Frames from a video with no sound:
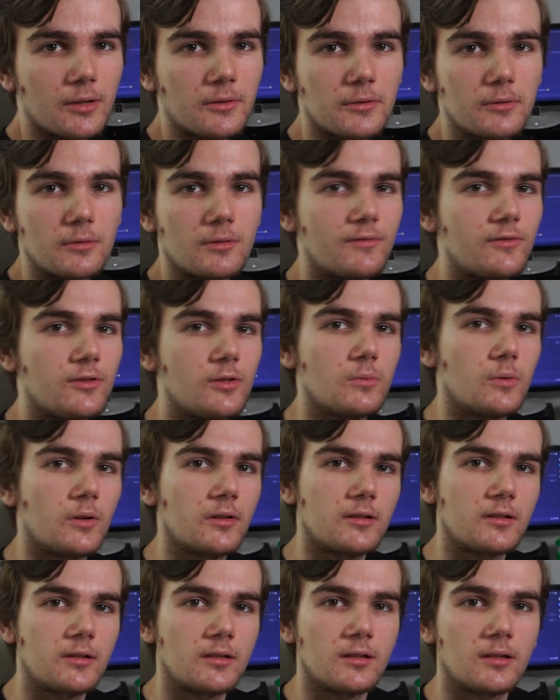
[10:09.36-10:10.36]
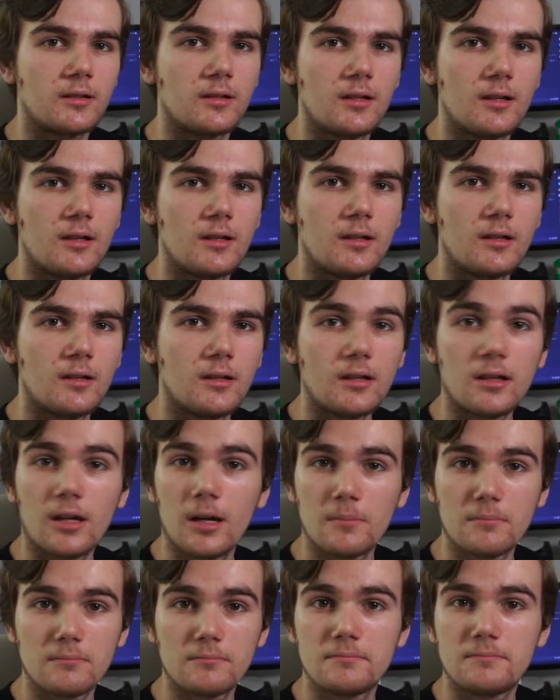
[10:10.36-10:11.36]
so if you want to
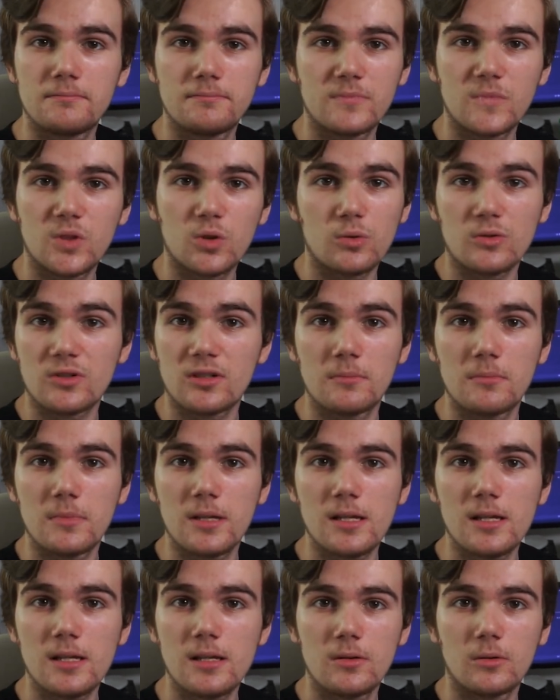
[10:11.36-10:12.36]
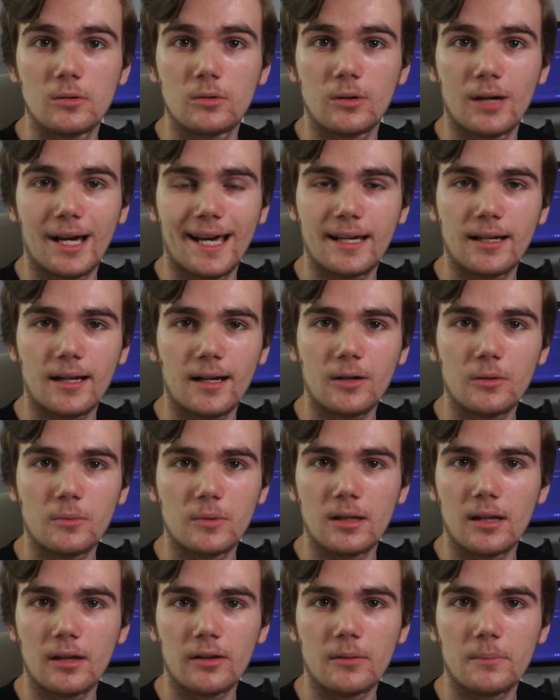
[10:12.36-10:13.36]
come talk to me or hang out
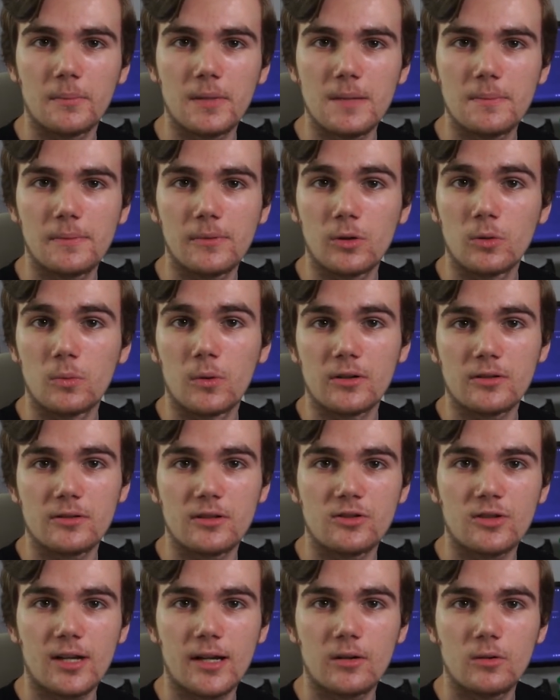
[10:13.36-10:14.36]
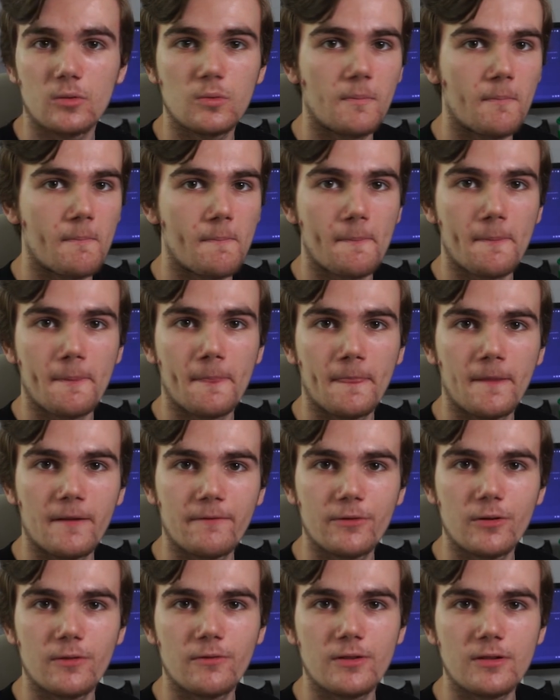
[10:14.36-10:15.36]
with other people who watch the channel,
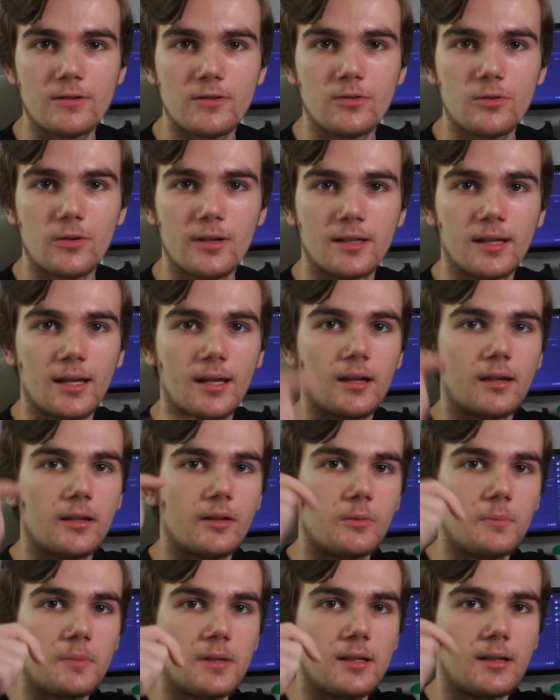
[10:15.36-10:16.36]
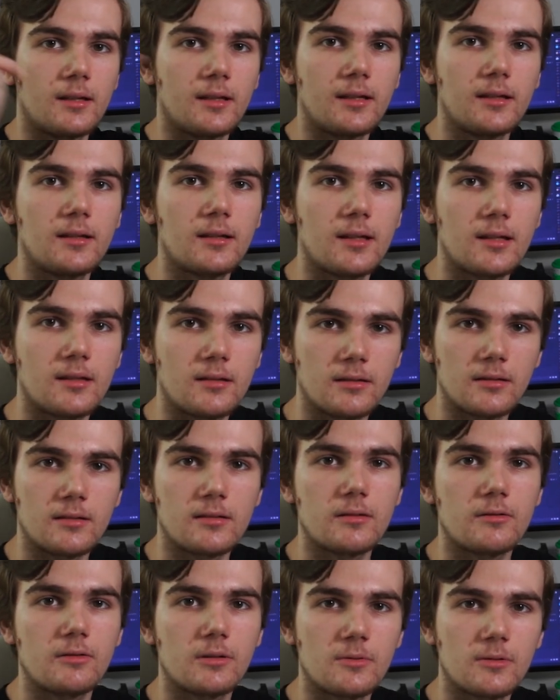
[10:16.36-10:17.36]
feel free to join that. There'll be a link in the
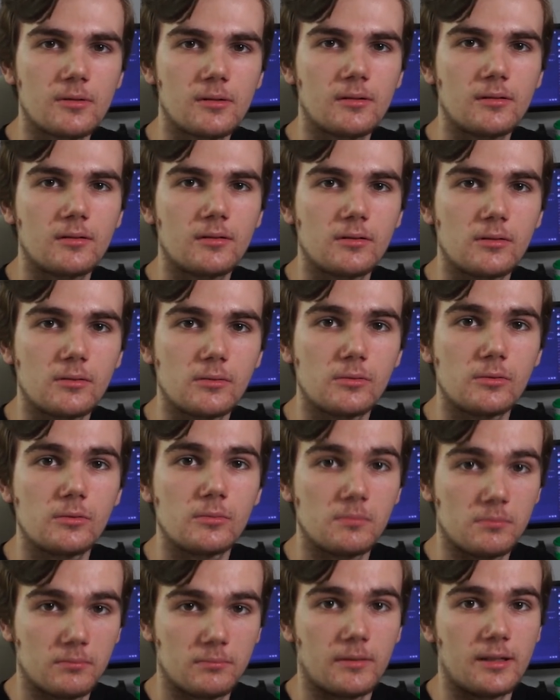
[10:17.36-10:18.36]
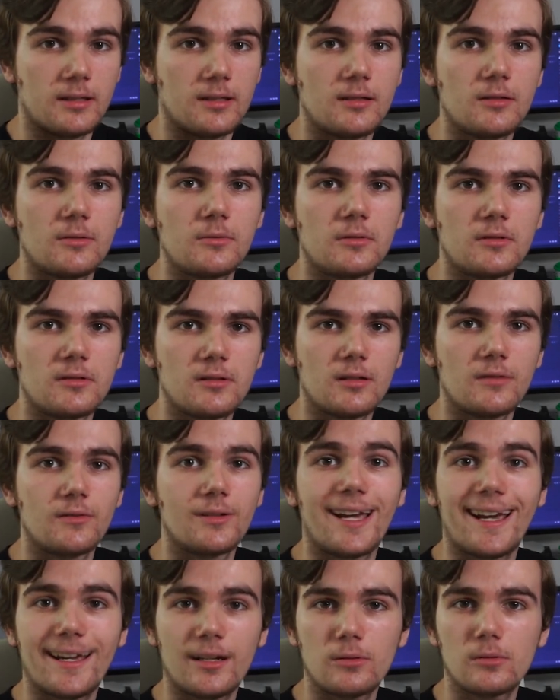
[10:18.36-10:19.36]
description to my Discord server
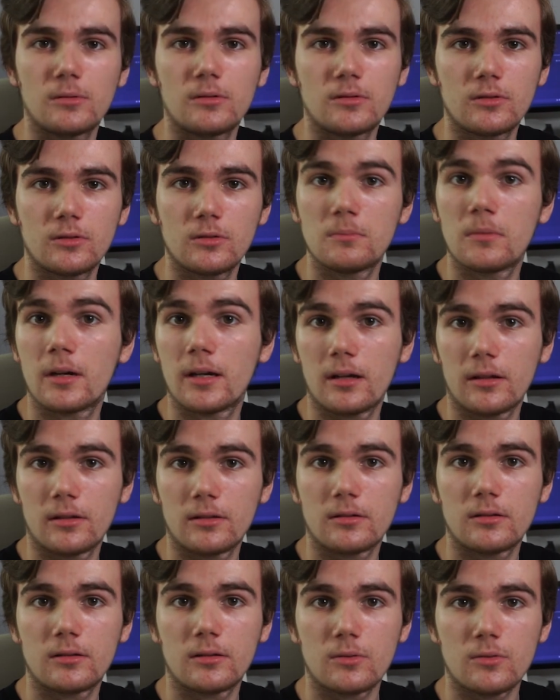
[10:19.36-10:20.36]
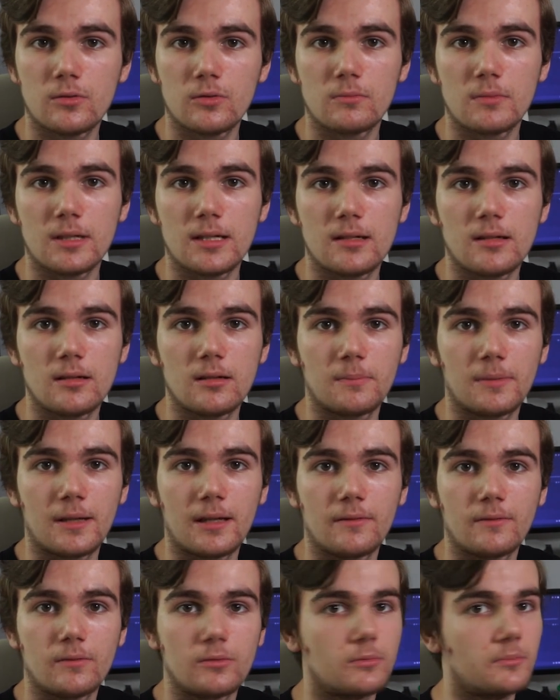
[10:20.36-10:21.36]
and also my other social media
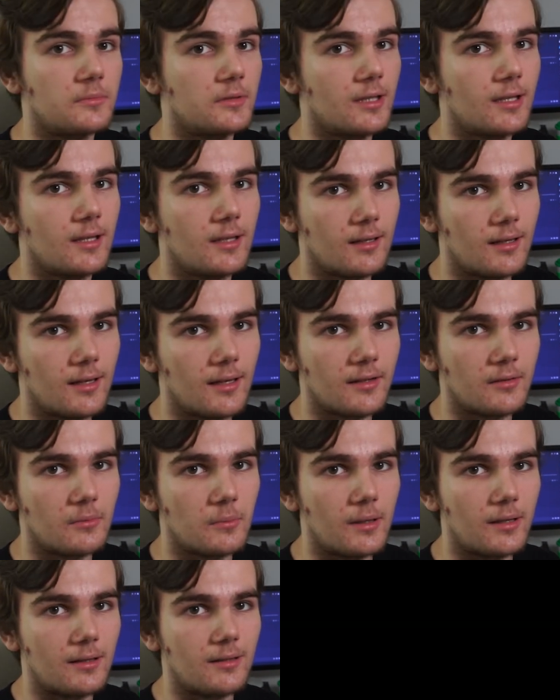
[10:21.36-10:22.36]
platforms as well.